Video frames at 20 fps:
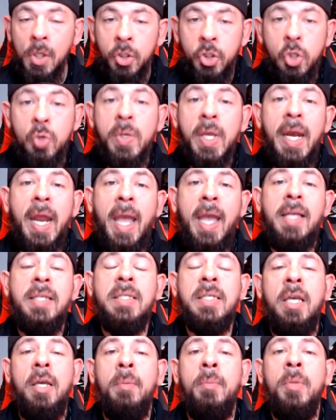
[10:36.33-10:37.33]
You can
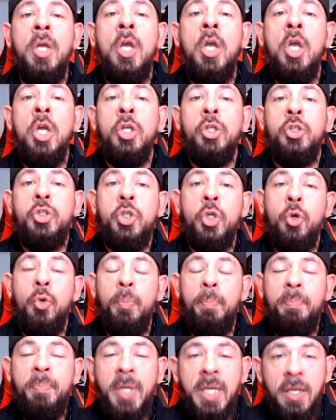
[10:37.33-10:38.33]
ask him
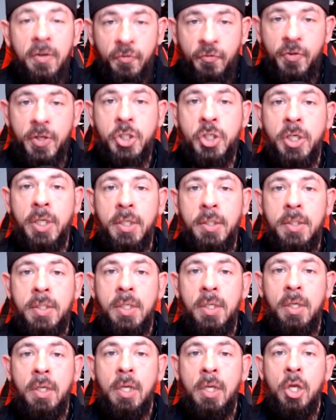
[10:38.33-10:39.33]
to be
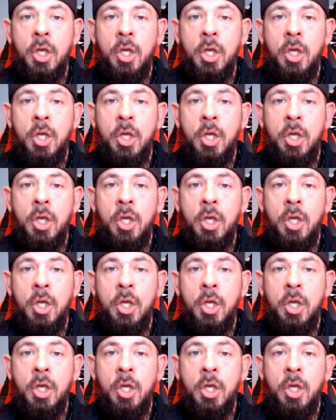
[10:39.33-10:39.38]
efficient,